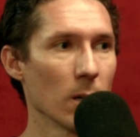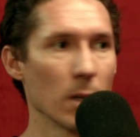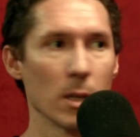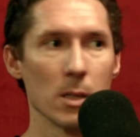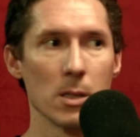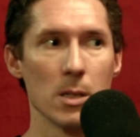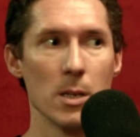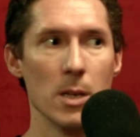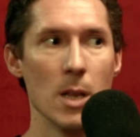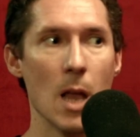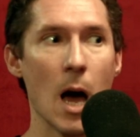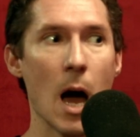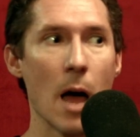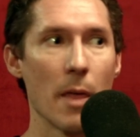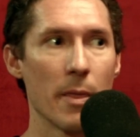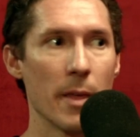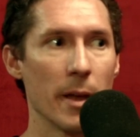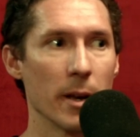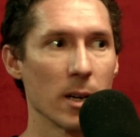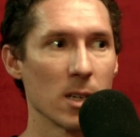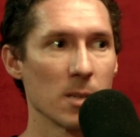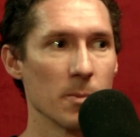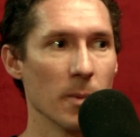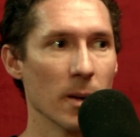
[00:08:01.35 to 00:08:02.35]
Like, it's not
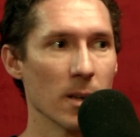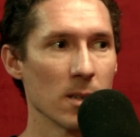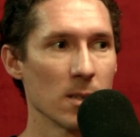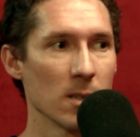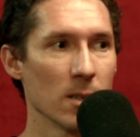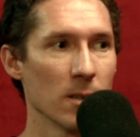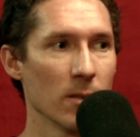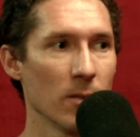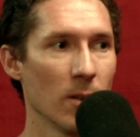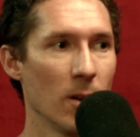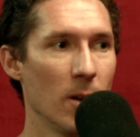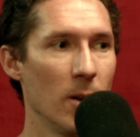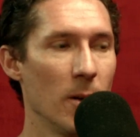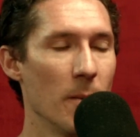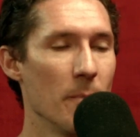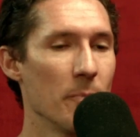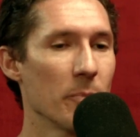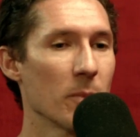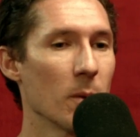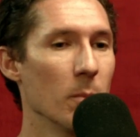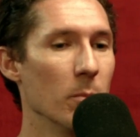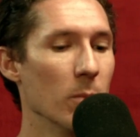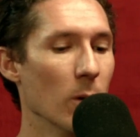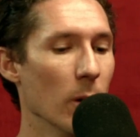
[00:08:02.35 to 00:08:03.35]
that expensive
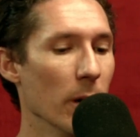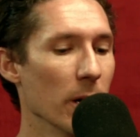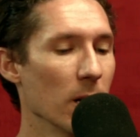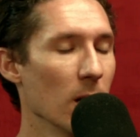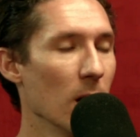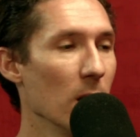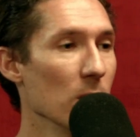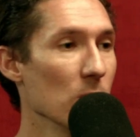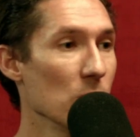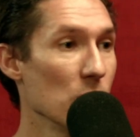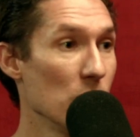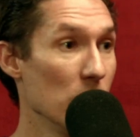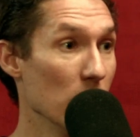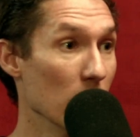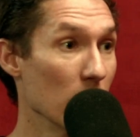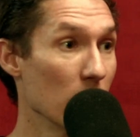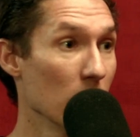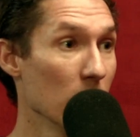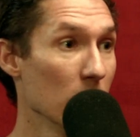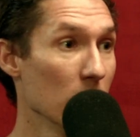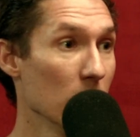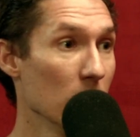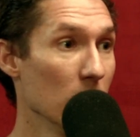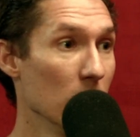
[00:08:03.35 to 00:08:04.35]
Bro, I got
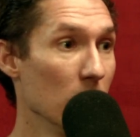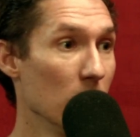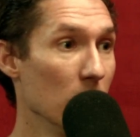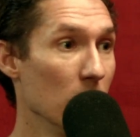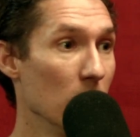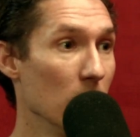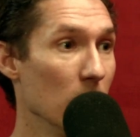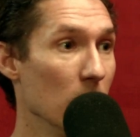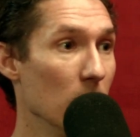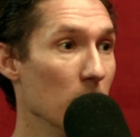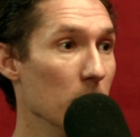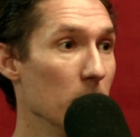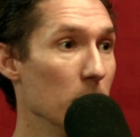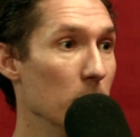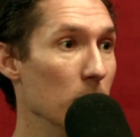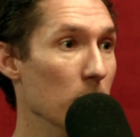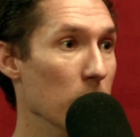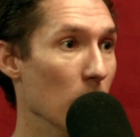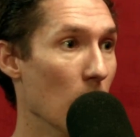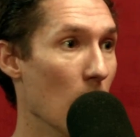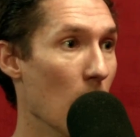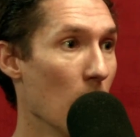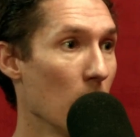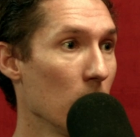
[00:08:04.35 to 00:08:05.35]
chicken,
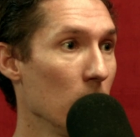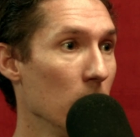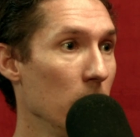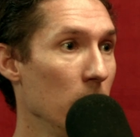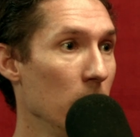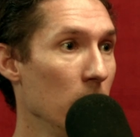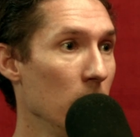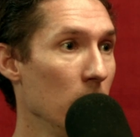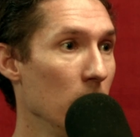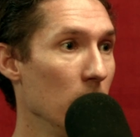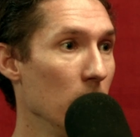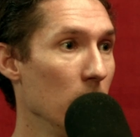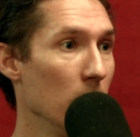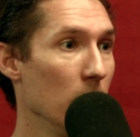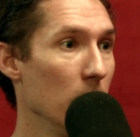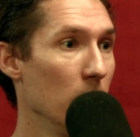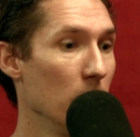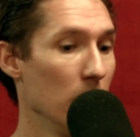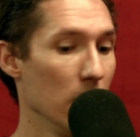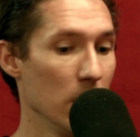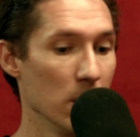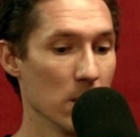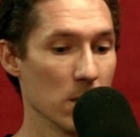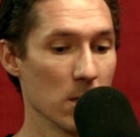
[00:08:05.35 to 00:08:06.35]
broccoli,
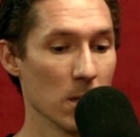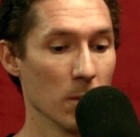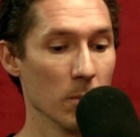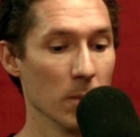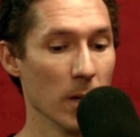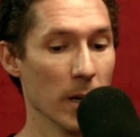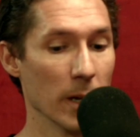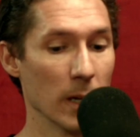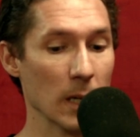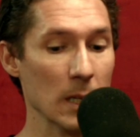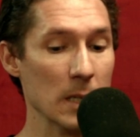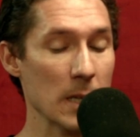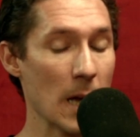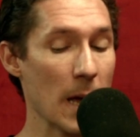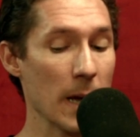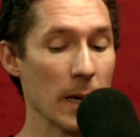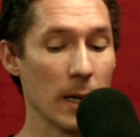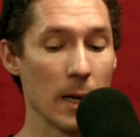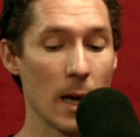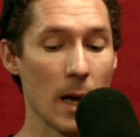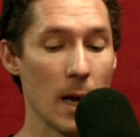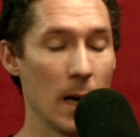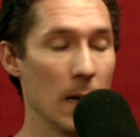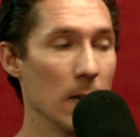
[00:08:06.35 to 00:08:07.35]
and some like
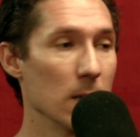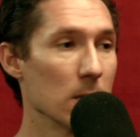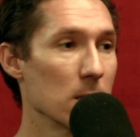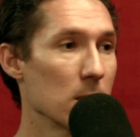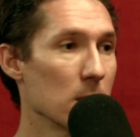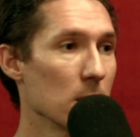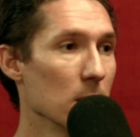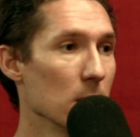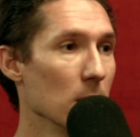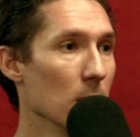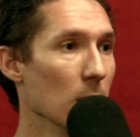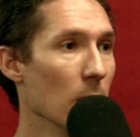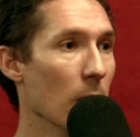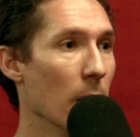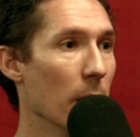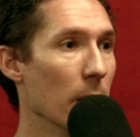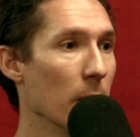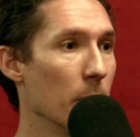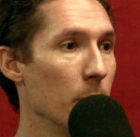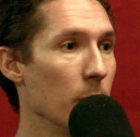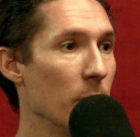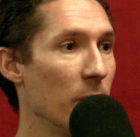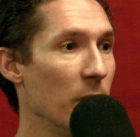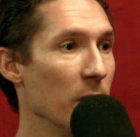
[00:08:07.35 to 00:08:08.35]
dank ass like
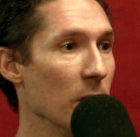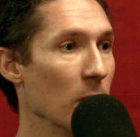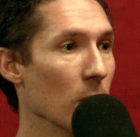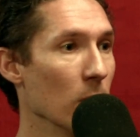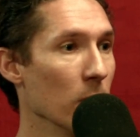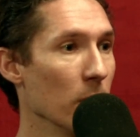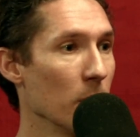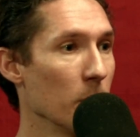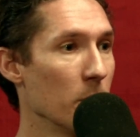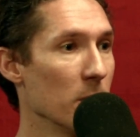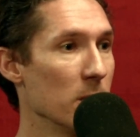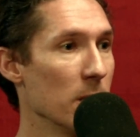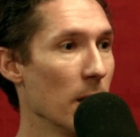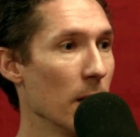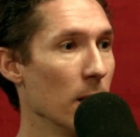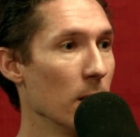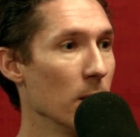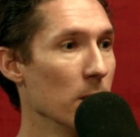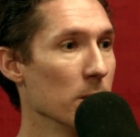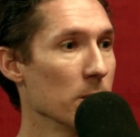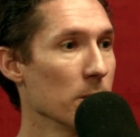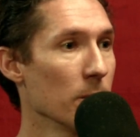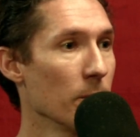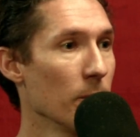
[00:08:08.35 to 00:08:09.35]
fingerling
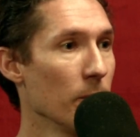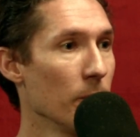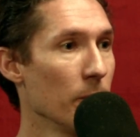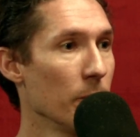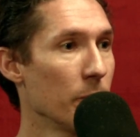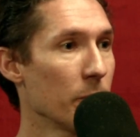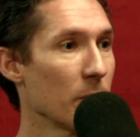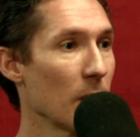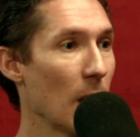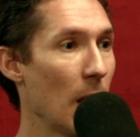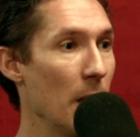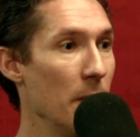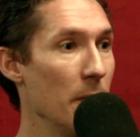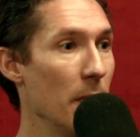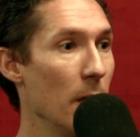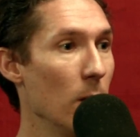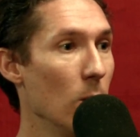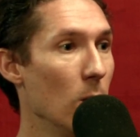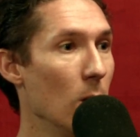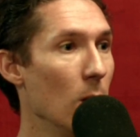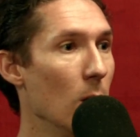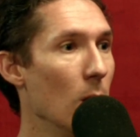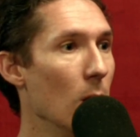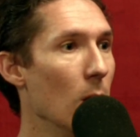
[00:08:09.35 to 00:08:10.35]
potatoes. Yeah, was it twenty
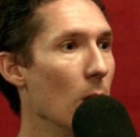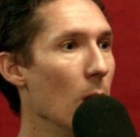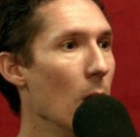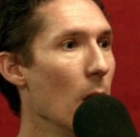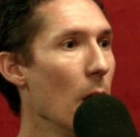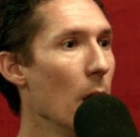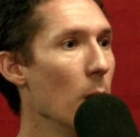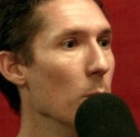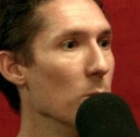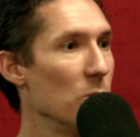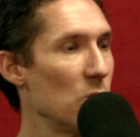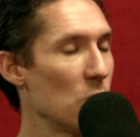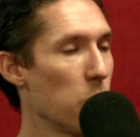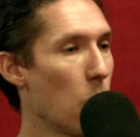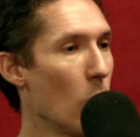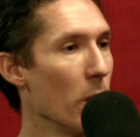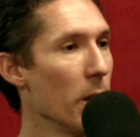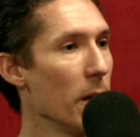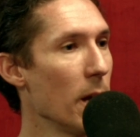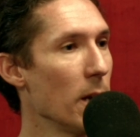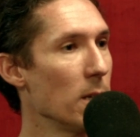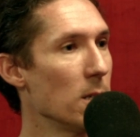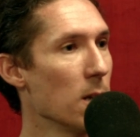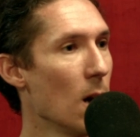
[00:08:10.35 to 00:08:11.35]
eight dollars? It was
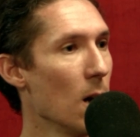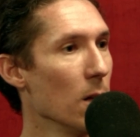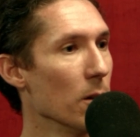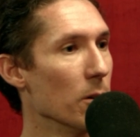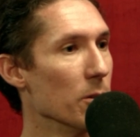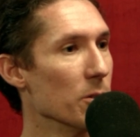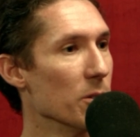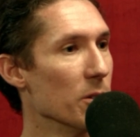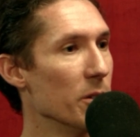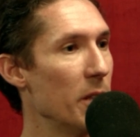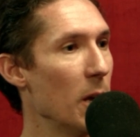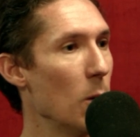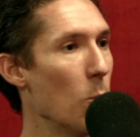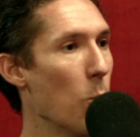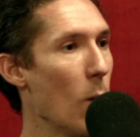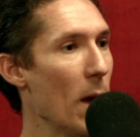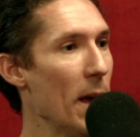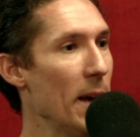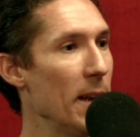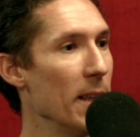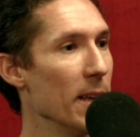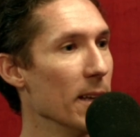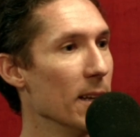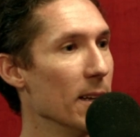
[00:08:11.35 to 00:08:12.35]
twenty eight dollars. They
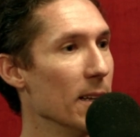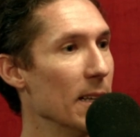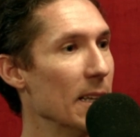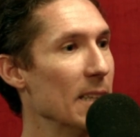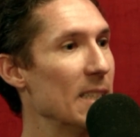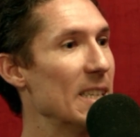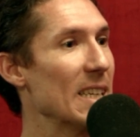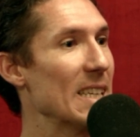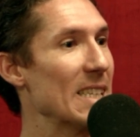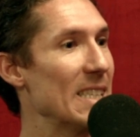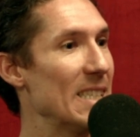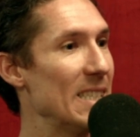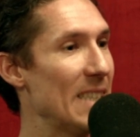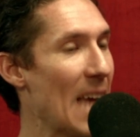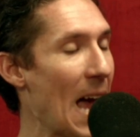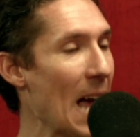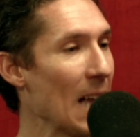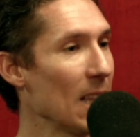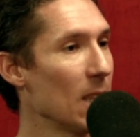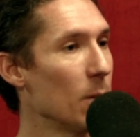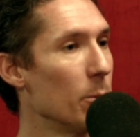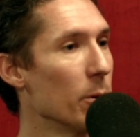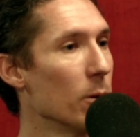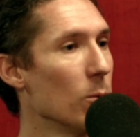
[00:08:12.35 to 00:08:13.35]
weighed it. No. It's
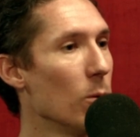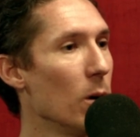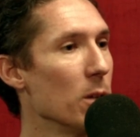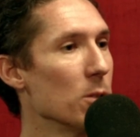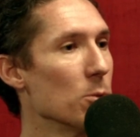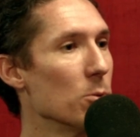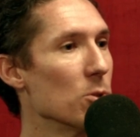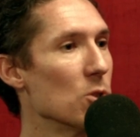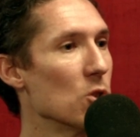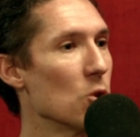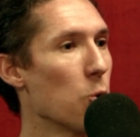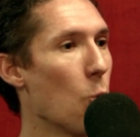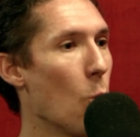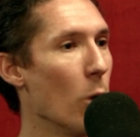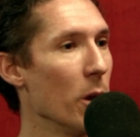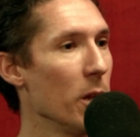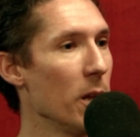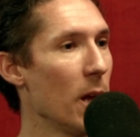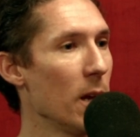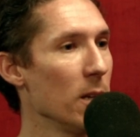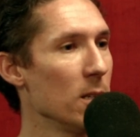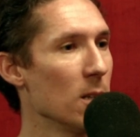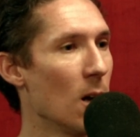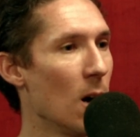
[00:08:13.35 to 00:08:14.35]
exactly what it was. It was
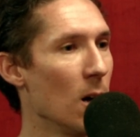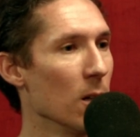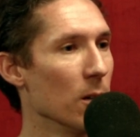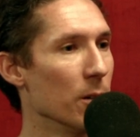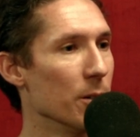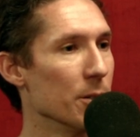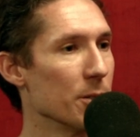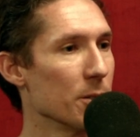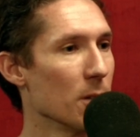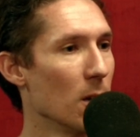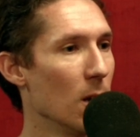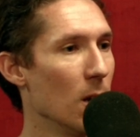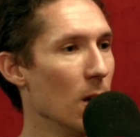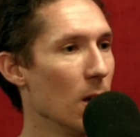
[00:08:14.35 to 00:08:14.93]
twenty eight dollars.